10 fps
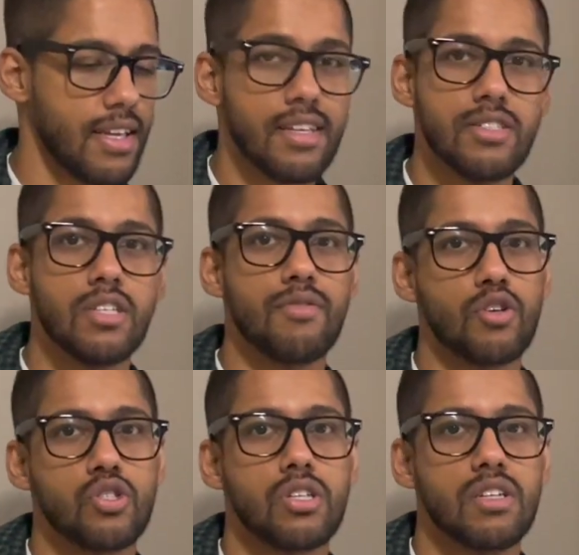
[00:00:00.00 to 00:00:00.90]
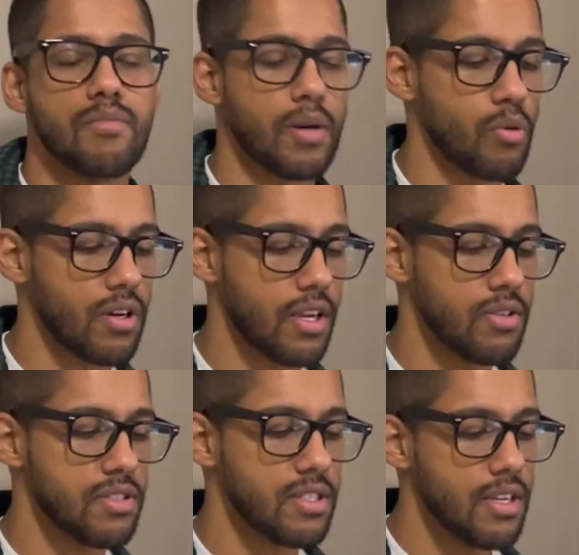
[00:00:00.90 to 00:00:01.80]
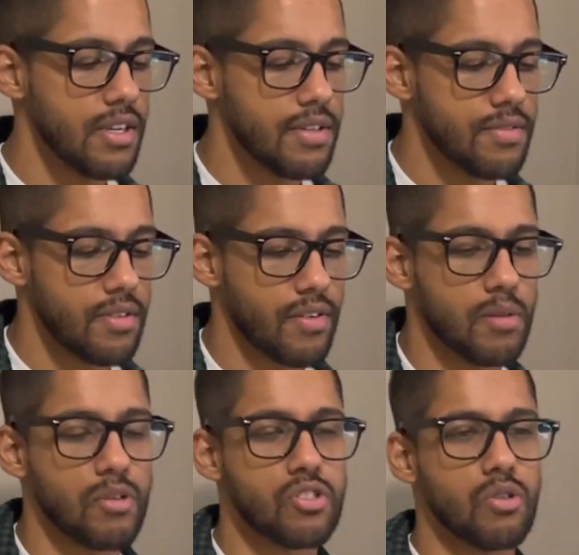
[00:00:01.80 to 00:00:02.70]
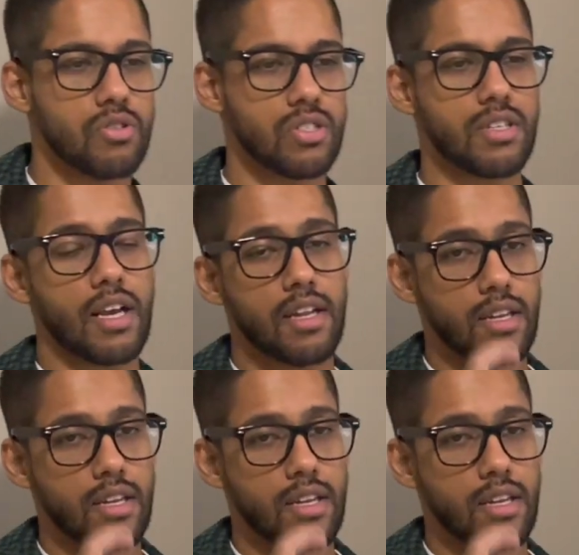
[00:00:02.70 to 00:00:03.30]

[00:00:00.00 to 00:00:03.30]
easy version of my workouts. Very much so just to kind